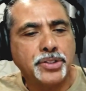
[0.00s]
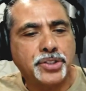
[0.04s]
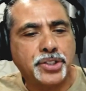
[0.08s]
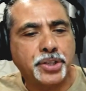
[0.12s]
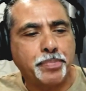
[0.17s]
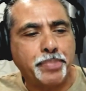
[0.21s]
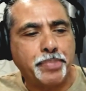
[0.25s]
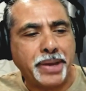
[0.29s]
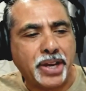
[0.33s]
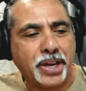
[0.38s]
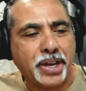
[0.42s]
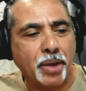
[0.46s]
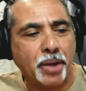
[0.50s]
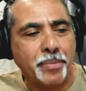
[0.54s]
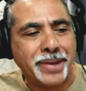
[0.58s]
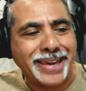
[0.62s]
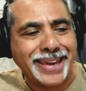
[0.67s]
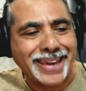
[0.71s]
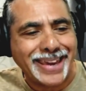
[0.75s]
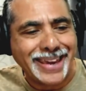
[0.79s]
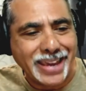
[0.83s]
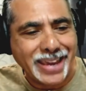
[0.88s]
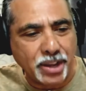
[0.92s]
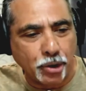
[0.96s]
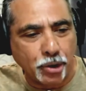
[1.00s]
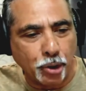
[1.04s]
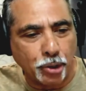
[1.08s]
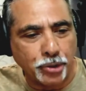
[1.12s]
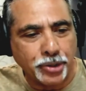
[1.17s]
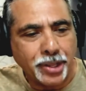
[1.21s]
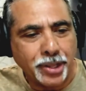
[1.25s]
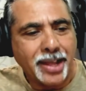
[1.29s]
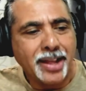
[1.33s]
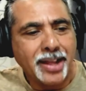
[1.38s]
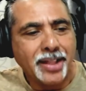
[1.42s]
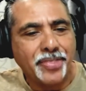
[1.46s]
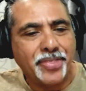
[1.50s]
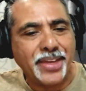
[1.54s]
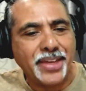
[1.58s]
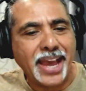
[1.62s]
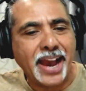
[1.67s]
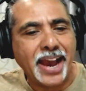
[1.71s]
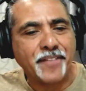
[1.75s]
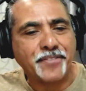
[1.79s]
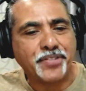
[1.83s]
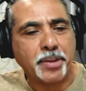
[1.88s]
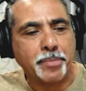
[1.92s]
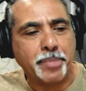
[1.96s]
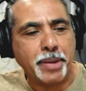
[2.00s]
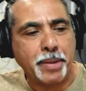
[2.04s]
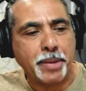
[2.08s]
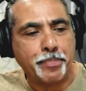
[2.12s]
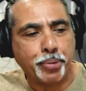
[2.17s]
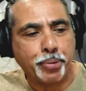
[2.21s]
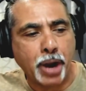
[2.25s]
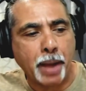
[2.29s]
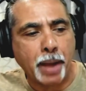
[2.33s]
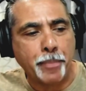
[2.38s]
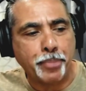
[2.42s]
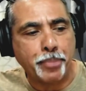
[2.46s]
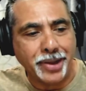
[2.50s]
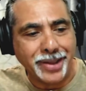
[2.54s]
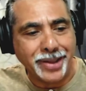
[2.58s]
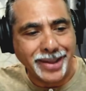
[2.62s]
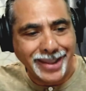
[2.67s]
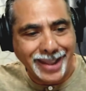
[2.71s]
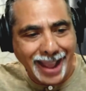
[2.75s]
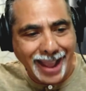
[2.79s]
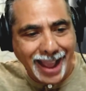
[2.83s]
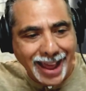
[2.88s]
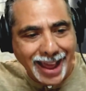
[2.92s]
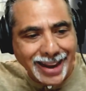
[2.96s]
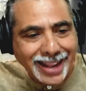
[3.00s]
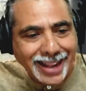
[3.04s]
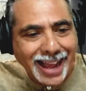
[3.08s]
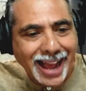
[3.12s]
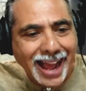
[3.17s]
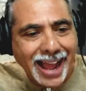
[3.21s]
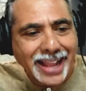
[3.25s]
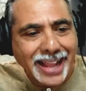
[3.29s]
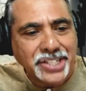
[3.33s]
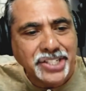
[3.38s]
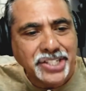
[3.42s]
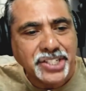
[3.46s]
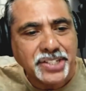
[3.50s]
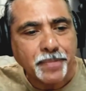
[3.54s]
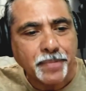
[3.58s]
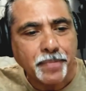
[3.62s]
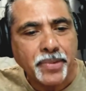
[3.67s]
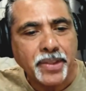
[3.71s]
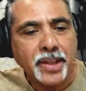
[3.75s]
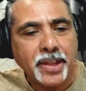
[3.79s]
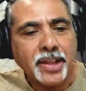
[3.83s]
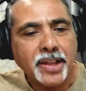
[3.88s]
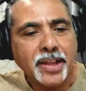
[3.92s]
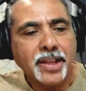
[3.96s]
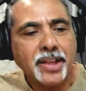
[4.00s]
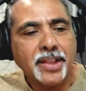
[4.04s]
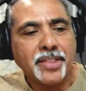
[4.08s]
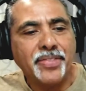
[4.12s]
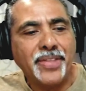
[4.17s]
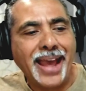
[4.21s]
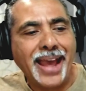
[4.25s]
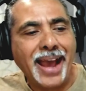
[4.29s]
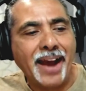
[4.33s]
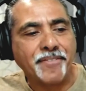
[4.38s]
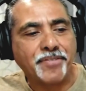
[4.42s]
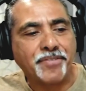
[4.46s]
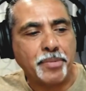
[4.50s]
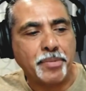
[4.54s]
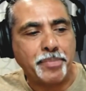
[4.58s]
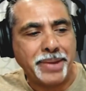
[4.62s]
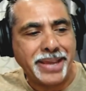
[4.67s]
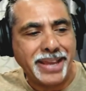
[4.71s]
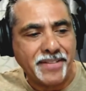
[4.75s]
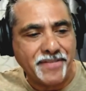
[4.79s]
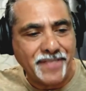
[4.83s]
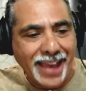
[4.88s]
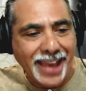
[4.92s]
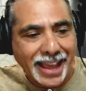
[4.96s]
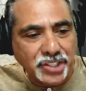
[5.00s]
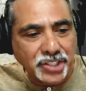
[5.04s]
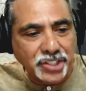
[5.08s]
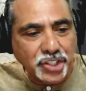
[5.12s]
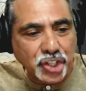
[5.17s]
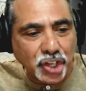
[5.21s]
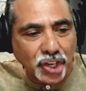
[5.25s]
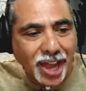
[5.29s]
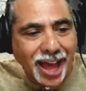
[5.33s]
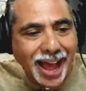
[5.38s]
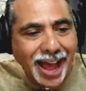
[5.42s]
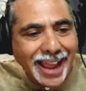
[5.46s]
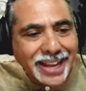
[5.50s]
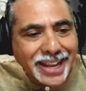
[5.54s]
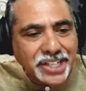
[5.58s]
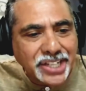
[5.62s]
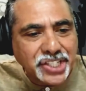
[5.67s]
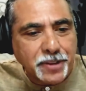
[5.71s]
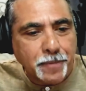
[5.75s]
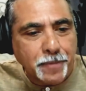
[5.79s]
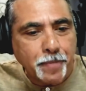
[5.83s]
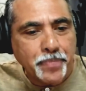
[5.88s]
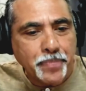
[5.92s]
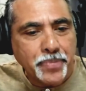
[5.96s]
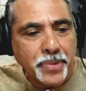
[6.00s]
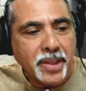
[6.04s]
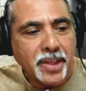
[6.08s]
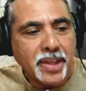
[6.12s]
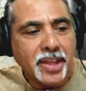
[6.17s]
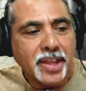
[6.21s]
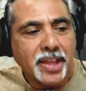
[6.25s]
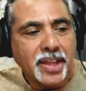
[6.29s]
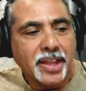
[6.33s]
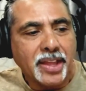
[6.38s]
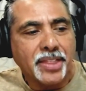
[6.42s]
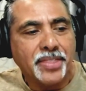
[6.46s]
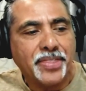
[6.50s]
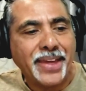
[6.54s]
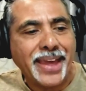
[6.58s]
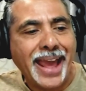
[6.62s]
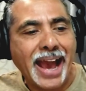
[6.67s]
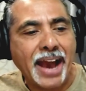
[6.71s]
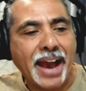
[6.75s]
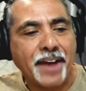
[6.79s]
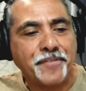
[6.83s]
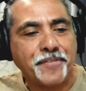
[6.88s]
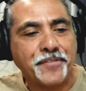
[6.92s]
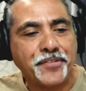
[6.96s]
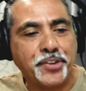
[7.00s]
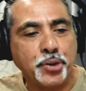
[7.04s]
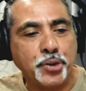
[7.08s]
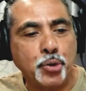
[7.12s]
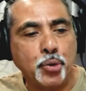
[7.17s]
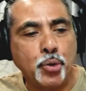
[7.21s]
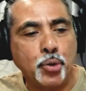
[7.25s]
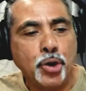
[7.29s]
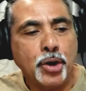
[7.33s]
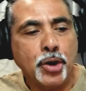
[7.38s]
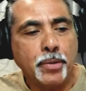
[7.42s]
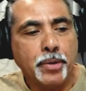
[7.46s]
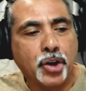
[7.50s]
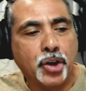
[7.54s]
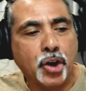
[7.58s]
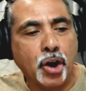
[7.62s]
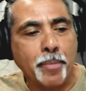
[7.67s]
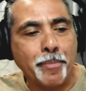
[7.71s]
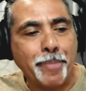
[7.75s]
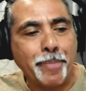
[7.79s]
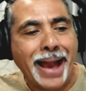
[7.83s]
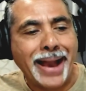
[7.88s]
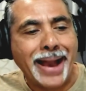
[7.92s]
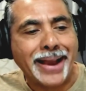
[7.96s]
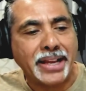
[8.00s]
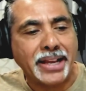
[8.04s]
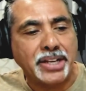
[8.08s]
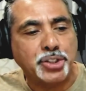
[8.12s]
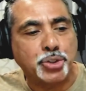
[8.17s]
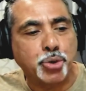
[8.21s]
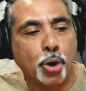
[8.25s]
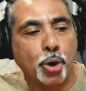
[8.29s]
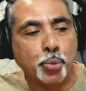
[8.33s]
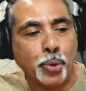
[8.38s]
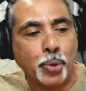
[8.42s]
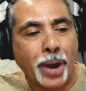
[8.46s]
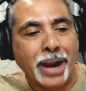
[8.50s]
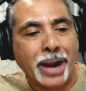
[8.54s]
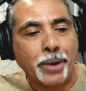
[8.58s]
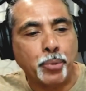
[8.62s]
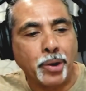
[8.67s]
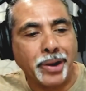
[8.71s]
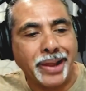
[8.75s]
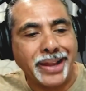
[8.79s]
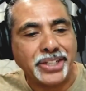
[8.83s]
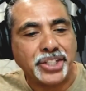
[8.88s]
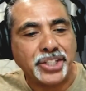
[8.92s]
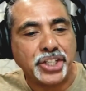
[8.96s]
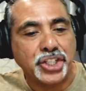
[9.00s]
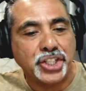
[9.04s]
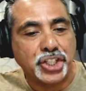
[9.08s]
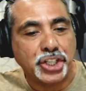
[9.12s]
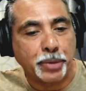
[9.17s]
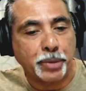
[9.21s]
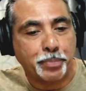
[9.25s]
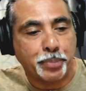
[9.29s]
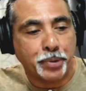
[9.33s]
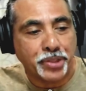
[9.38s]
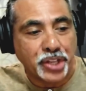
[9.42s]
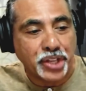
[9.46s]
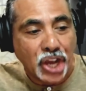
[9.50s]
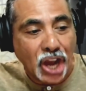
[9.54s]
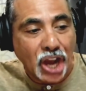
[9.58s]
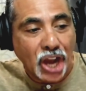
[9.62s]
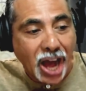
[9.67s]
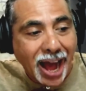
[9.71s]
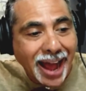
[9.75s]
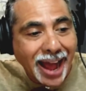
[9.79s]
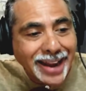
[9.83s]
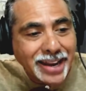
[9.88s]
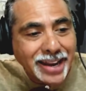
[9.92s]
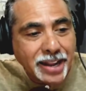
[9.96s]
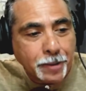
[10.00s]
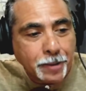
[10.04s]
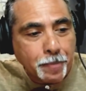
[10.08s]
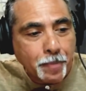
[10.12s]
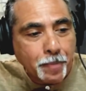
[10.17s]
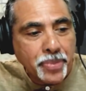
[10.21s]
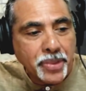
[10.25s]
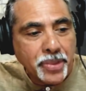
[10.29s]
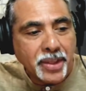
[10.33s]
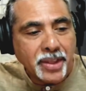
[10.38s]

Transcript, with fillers: to become healed, they have to be properly catechized. They have to be evangelized. They have to come back into a right relationship with God.